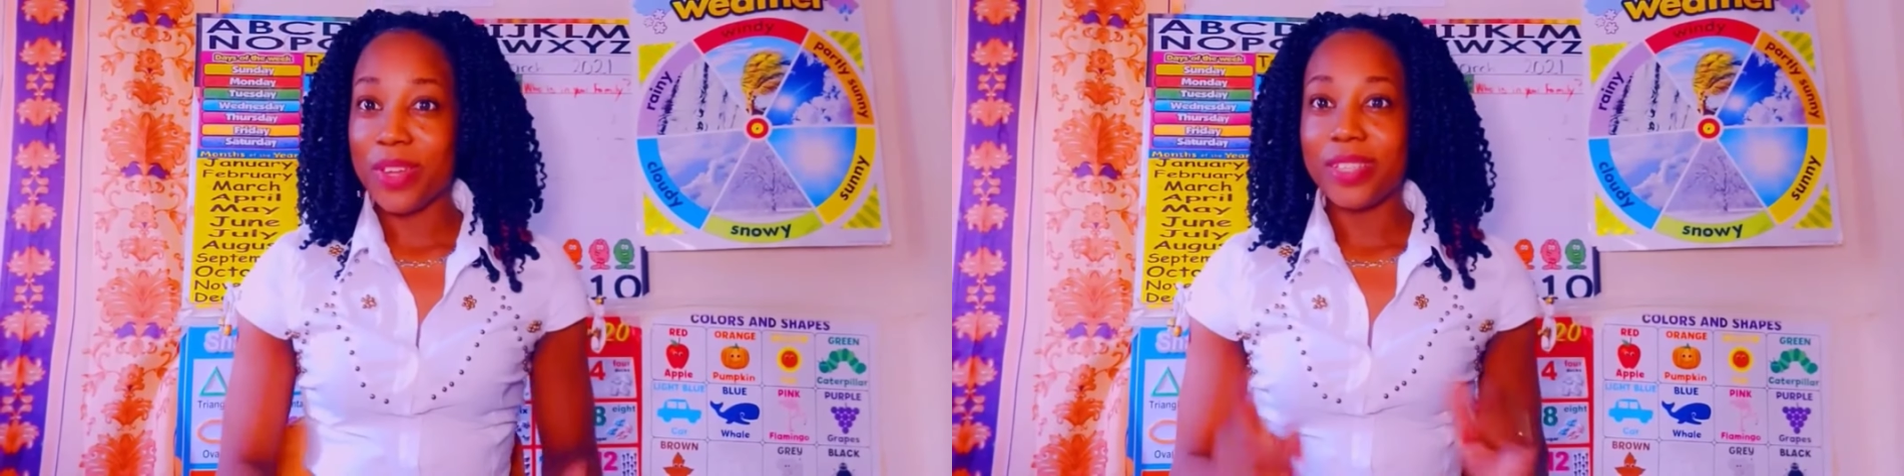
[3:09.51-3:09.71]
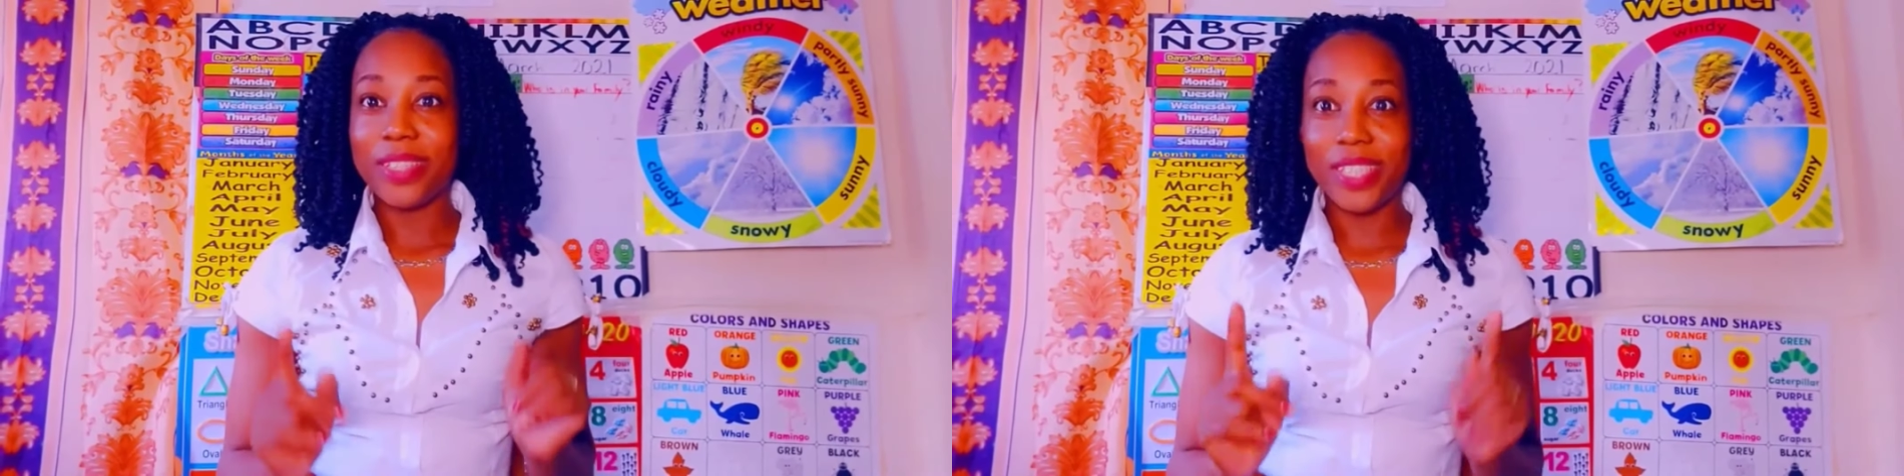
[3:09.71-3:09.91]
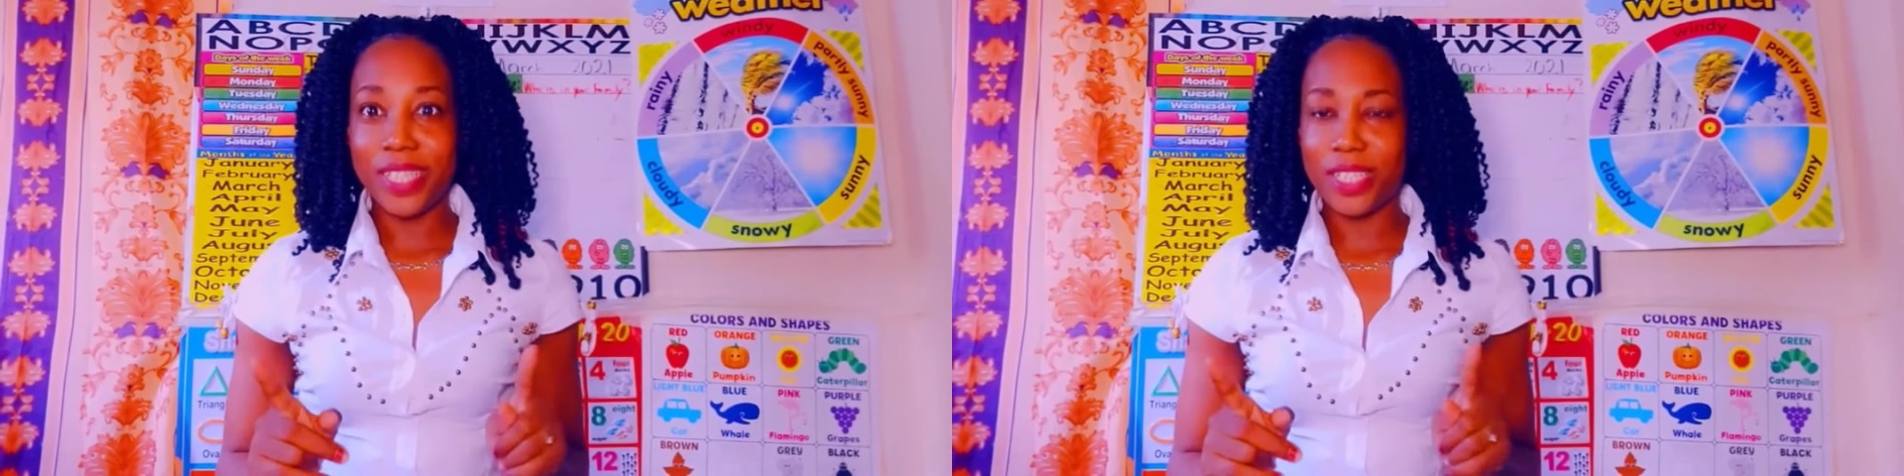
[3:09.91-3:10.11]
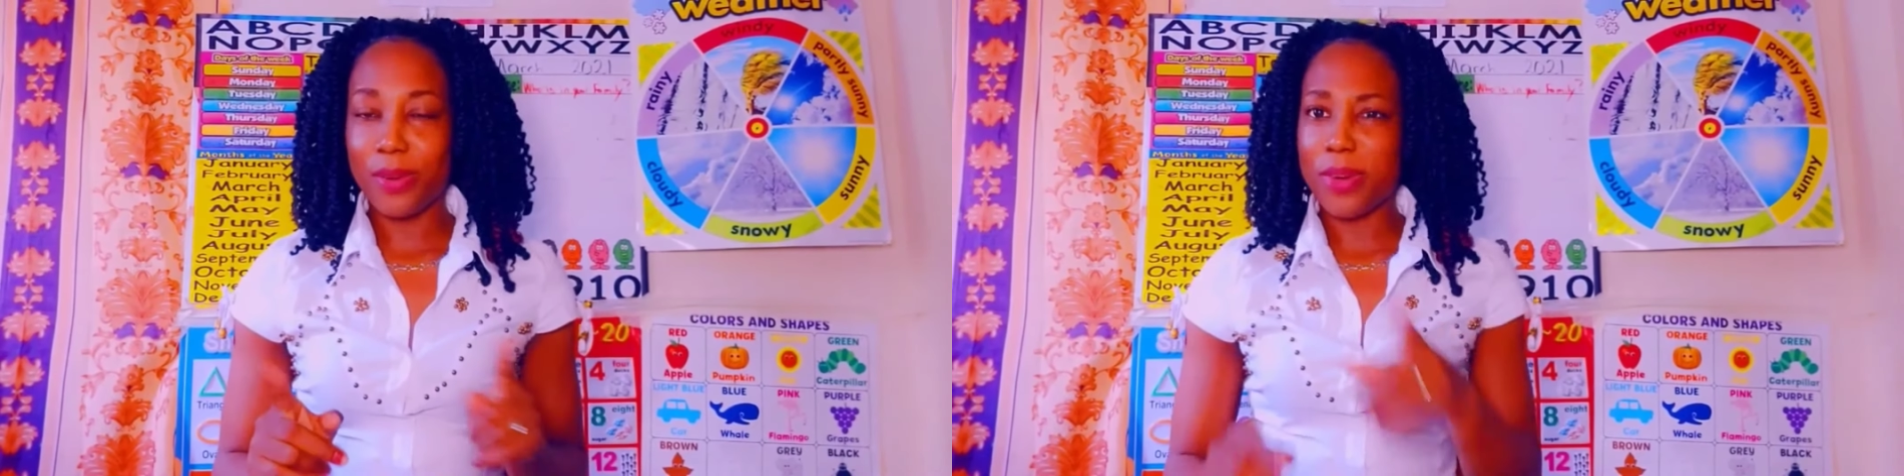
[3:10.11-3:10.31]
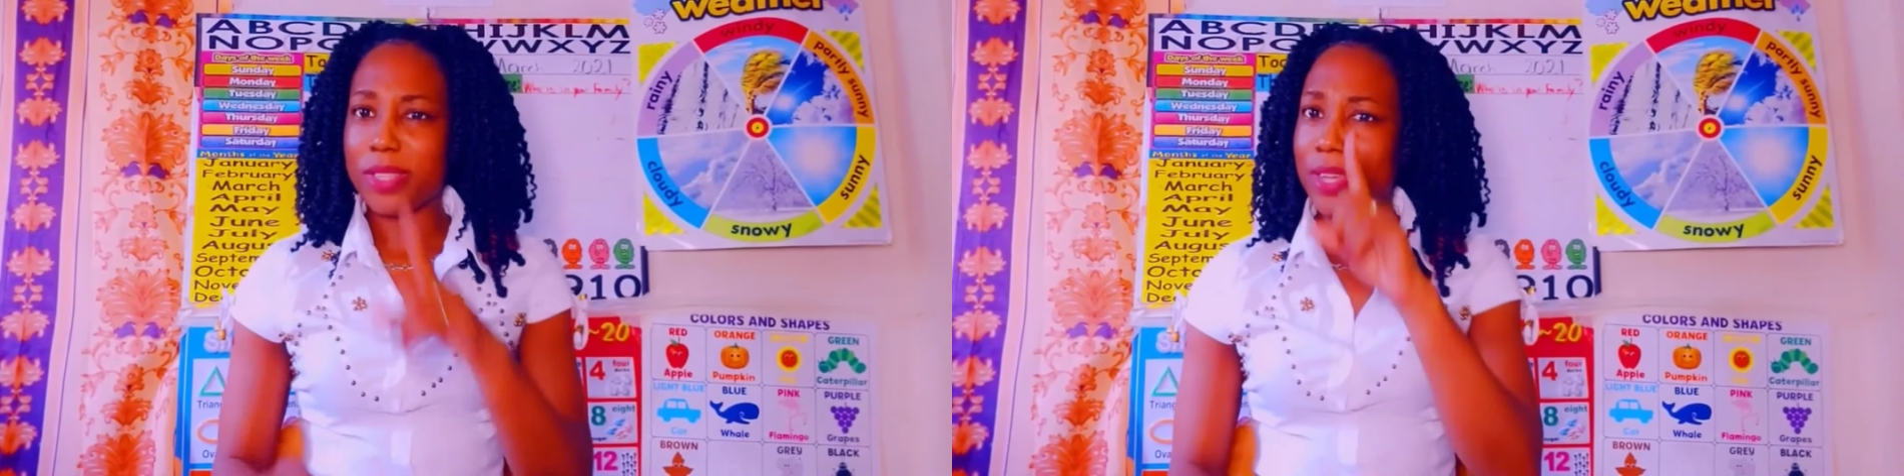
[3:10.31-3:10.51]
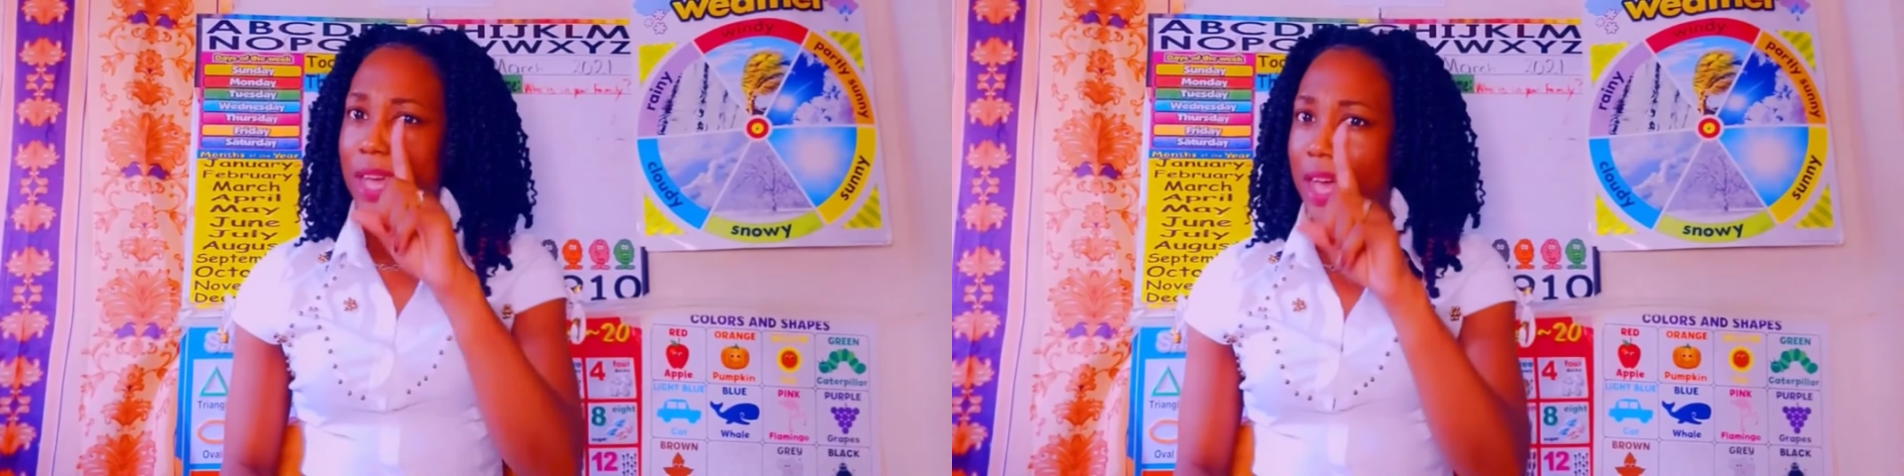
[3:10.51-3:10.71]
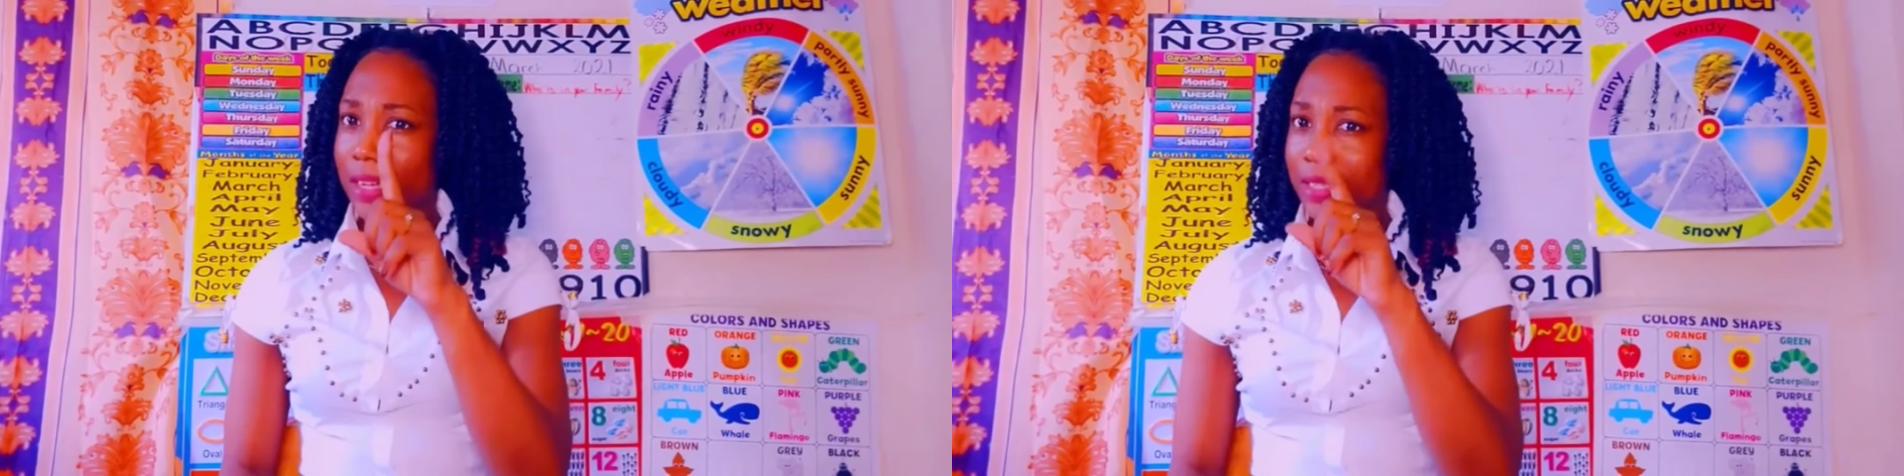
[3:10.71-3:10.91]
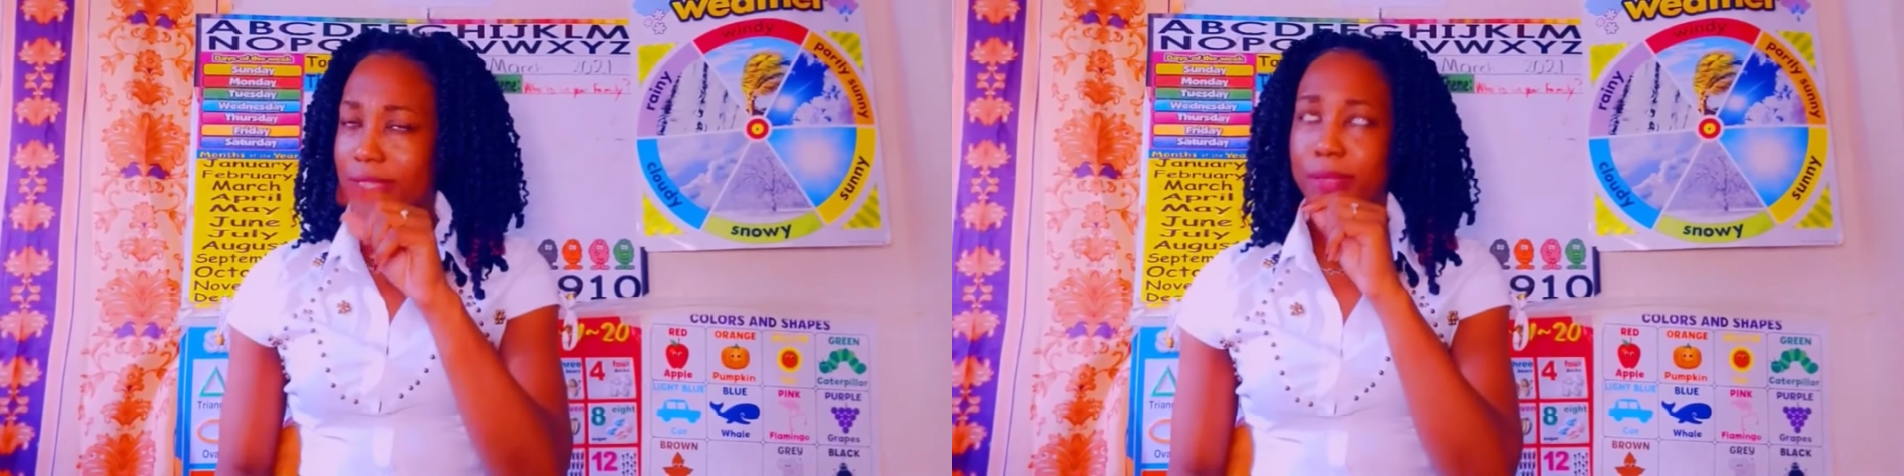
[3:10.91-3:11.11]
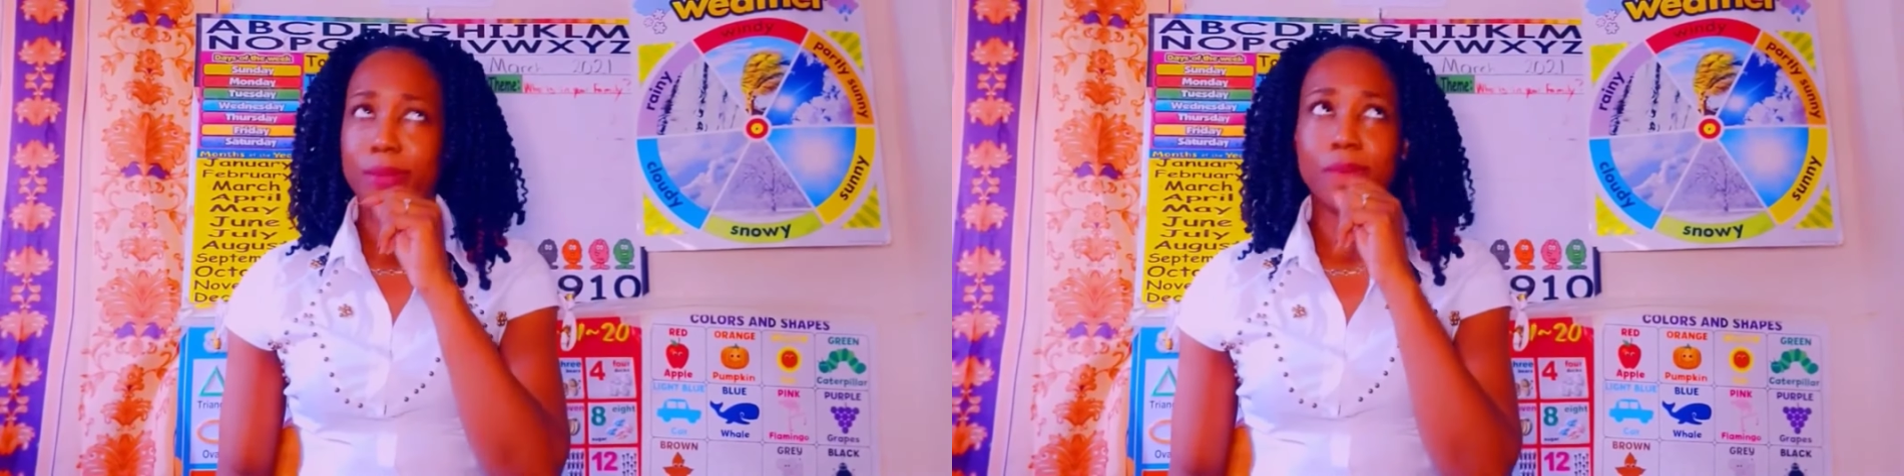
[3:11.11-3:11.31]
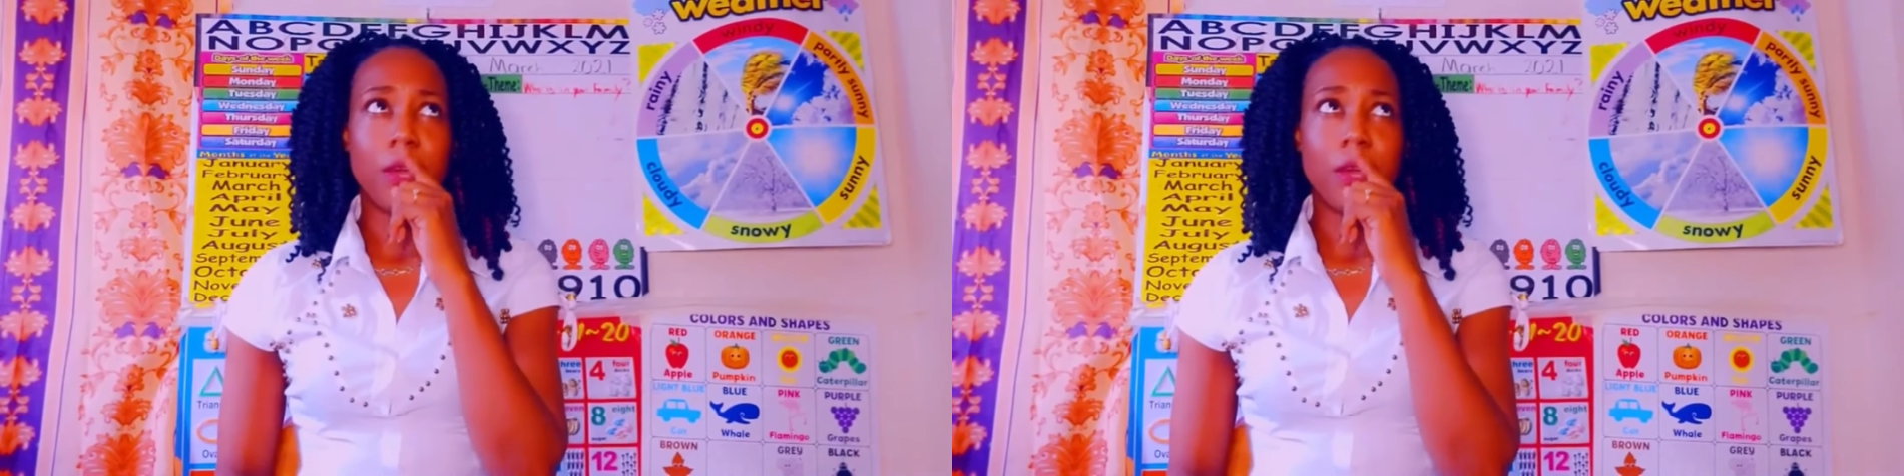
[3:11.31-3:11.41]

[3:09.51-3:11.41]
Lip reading: teacher wants to ask you,